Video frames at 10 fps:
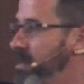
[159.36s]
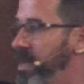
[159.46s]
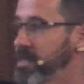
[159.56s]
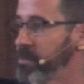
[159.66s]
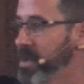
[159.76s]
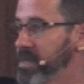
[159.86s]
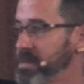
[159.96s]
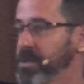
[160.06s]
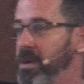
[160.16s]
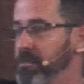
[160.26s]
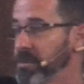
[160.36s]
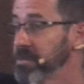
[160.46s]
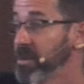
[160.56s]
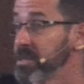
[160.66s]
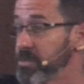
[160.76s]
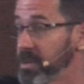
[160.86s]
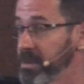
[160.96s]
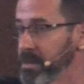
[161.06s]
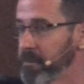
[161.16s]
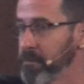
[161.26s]
to that space of
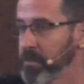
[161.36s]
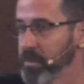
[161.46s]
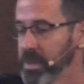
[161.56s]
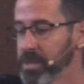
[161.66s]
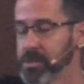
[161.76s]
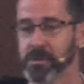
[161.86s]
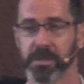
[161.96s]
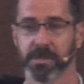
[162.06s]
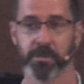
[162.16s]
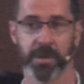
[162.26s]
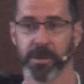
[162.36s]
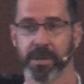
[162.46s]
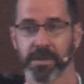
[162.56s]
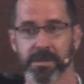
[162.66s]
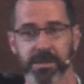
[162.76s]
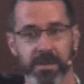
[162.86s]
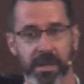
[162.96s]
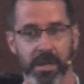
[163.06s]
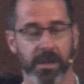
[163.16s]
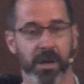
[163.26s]
refreshment, to experience
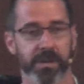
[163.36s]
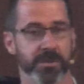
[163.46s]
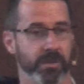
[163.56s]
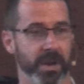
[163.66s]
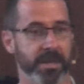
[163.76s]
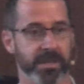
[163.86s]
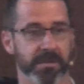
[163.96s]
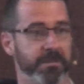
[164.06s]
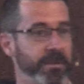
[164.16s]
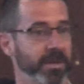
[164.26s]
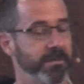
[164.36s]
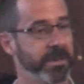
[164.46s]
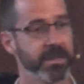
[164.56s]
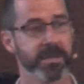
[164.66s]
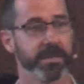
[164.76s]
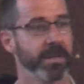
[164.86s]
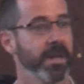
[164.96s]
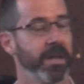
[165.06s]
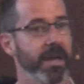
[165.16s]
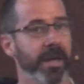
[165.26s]
God's grace and forgiveness
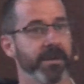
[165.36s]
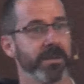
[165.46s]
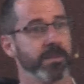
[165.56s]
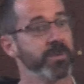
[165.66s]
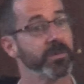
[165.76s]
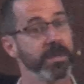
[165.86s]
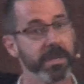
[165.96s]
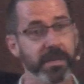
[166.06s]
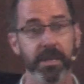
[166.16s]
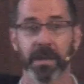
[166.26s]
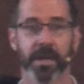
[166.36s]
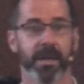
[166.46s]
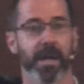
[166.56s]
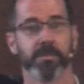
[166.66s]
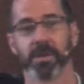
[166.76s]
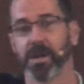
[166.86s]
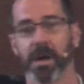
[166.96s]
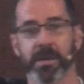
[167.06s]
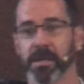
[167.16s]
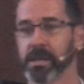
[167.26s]
and community and
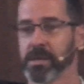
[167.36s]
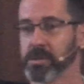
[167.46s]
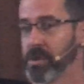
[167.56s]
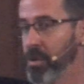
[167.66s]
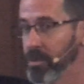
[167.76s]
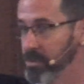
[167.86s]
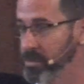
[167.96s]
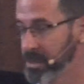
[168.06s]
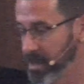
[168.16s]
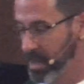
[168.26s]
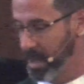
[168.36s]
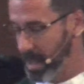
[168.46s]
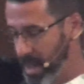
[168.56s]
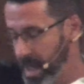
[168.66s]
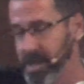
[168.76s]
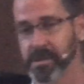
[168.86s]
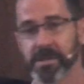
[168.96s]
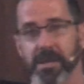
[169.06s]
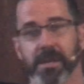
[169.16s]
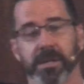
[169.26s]
belonging and home.
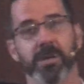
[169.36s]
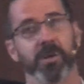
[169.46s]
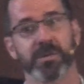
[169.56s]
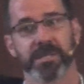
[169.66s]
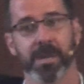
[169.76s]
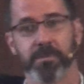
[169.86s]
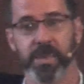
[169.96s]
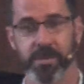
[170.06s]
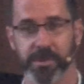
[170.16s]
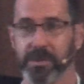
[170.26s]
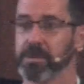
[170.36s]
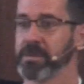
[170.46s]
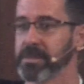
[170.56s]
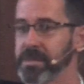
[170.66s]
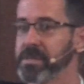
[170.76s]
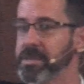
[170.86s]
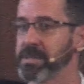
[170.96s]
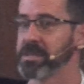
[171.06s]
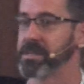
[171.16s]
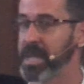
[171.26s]
And, some people
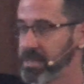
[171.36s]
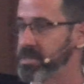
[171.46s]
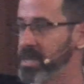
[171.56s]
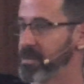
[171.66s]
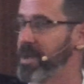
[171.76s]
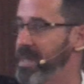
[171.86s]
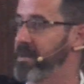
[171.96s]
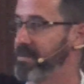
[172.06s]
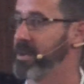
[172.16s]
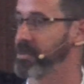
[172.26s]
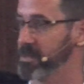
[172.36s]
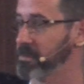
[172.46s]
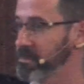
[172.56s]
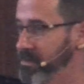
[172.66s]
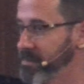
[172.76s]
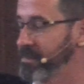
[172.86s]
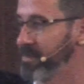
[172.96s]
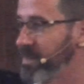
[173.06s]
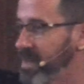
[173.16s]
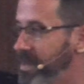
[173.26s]
stay around that fountain
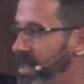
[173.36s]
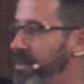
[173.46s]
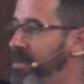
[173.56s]
and